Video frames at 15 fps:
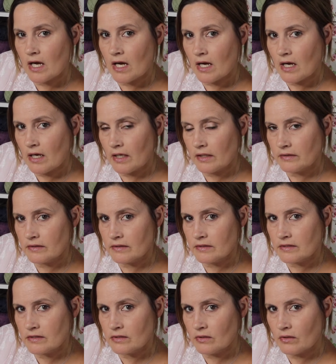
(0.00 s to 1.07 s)
and
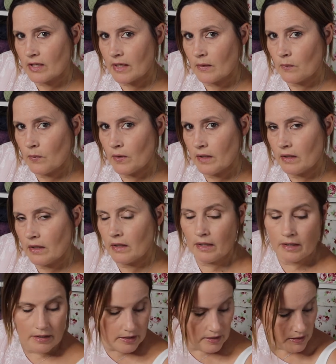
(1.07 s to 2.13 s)
so I
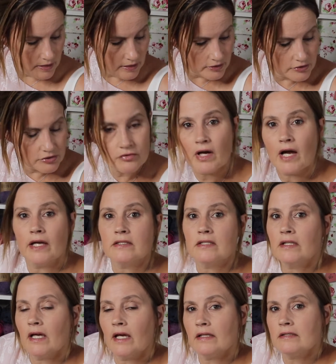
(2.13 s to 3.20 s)
will try
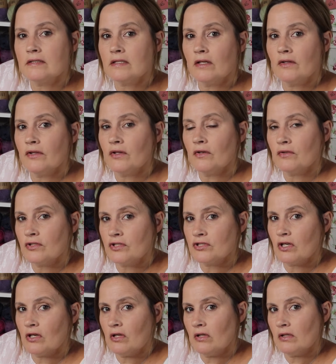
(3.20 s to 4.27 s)
to get the other
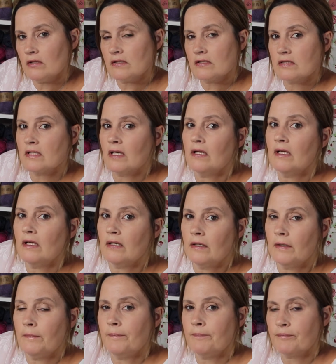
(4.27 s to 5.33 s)
shawls
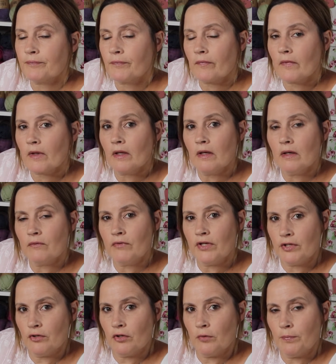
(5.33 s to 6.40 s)

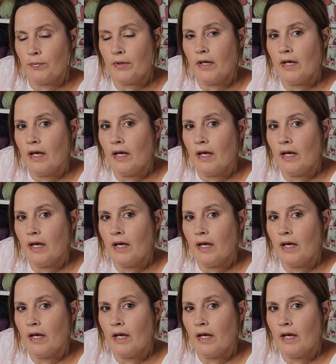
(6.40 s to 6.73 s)
written up